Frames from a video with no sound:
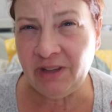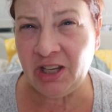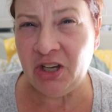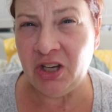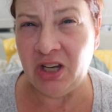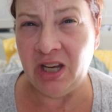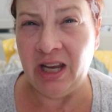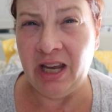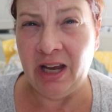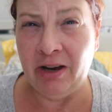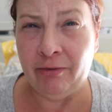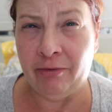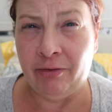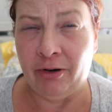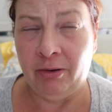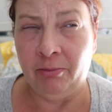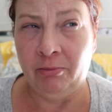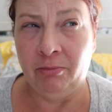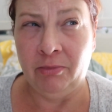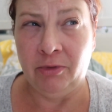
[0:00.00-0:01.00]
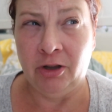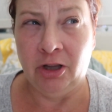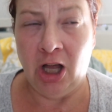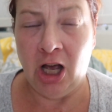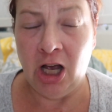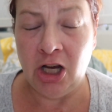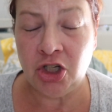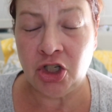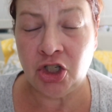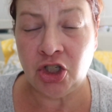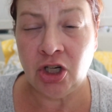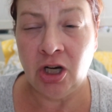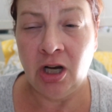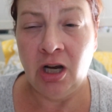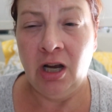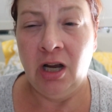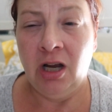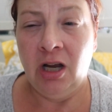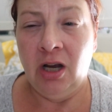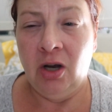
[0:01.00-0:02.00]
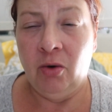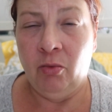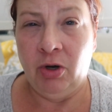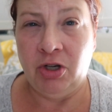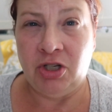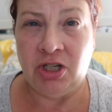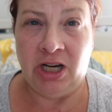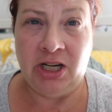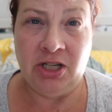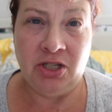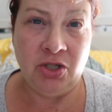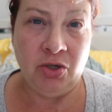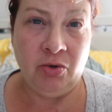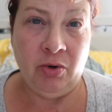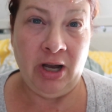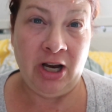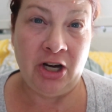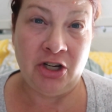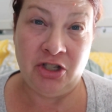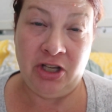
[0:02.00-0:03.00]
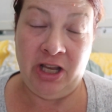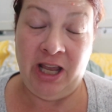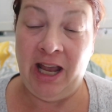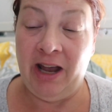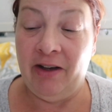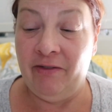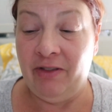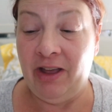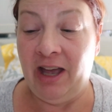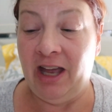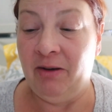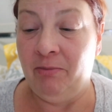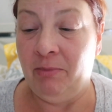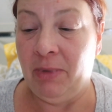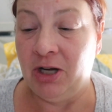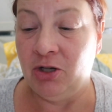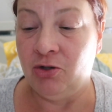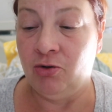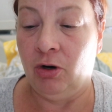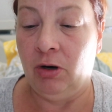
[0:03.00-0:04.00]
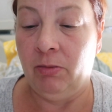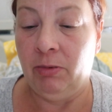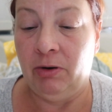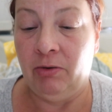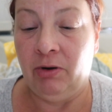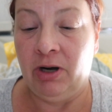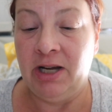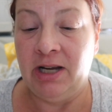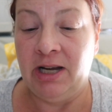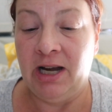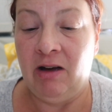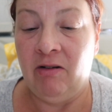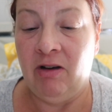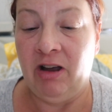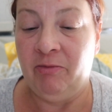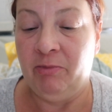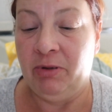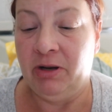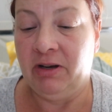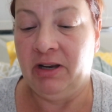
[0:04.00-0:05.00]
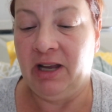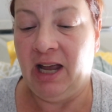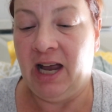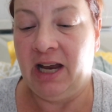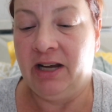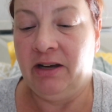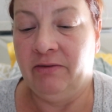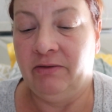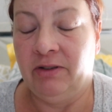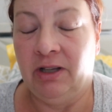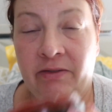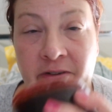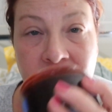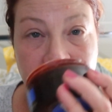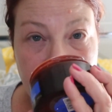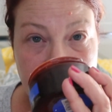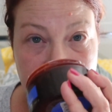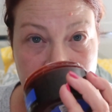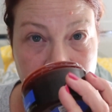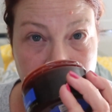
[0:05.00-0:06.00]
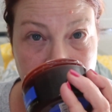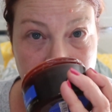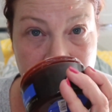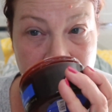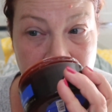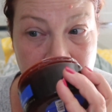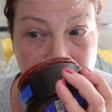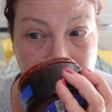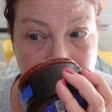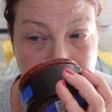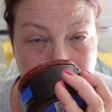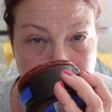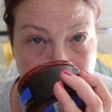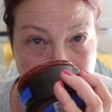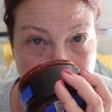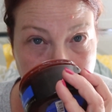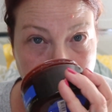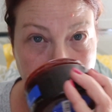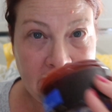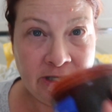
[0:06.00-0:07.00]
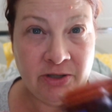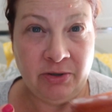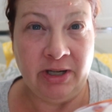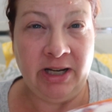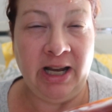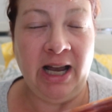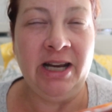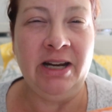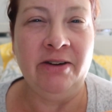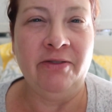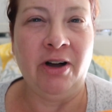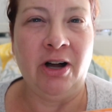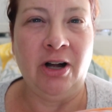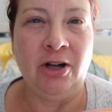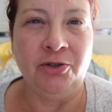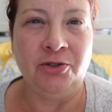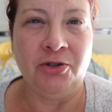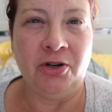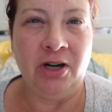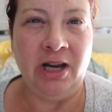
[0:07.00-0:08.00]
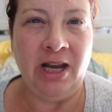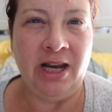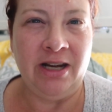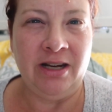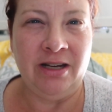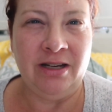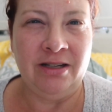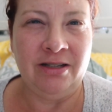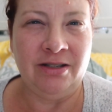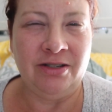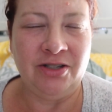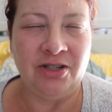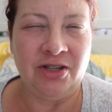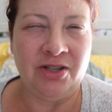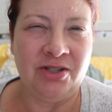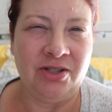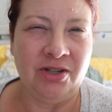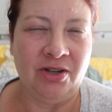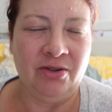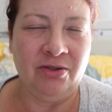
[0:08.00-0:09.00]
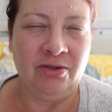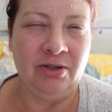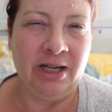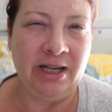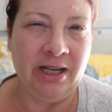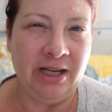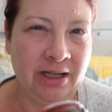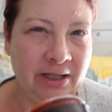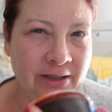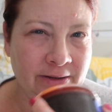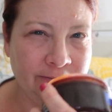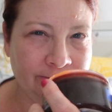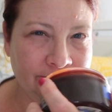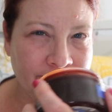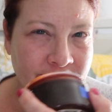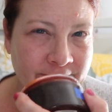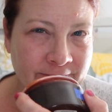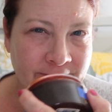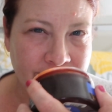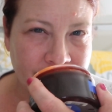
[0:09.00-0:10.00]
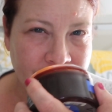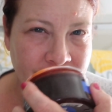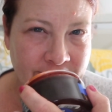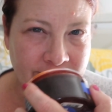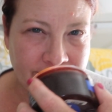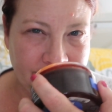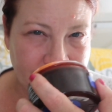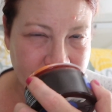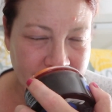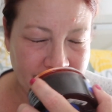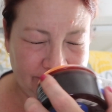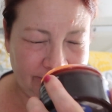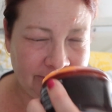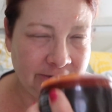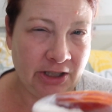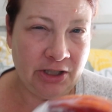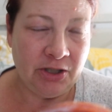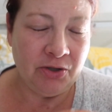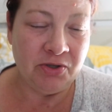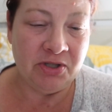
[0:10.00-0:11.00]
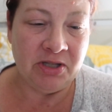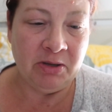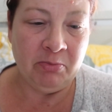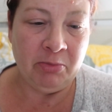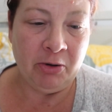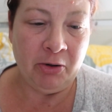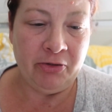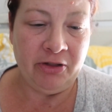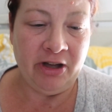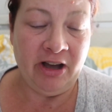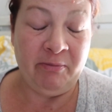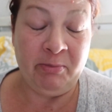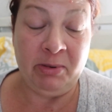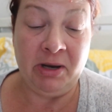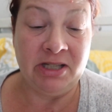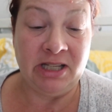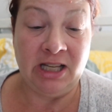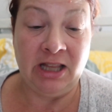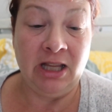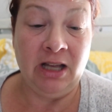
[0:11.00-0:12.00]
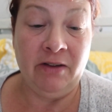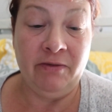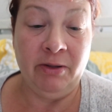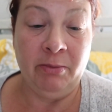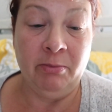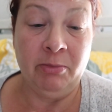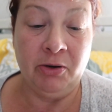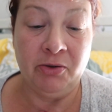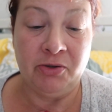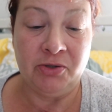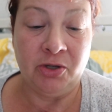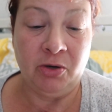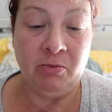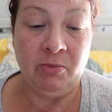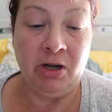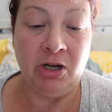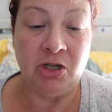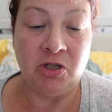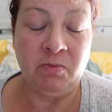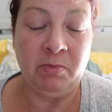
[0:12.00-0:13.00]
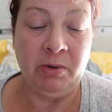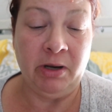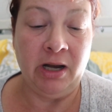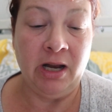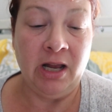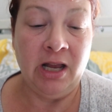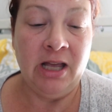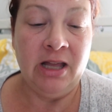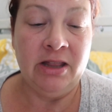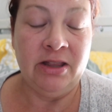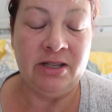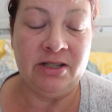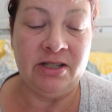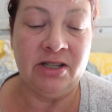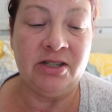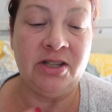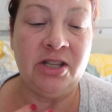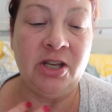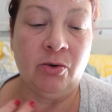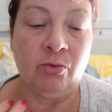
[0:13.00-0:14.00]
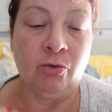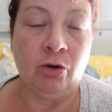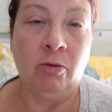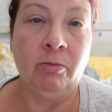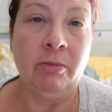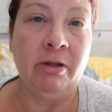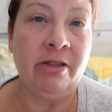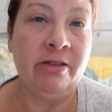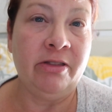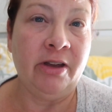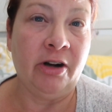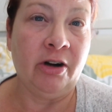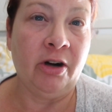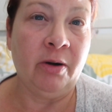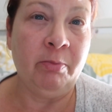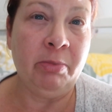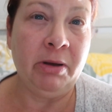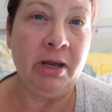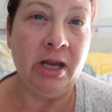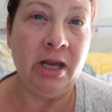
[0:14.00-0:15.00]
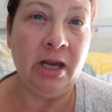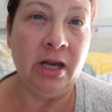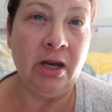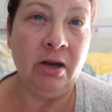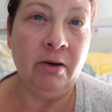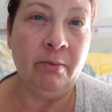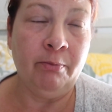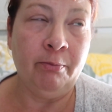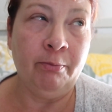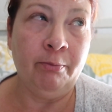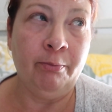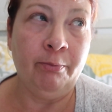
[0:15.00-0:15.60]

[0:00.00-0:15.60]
you can get from Lush, which I do actually have that in my drawer, but right now I've been kind of loving this one too. So I kind of alternate it just so I can use them both up because I love them both so much. But this is the aromatherapy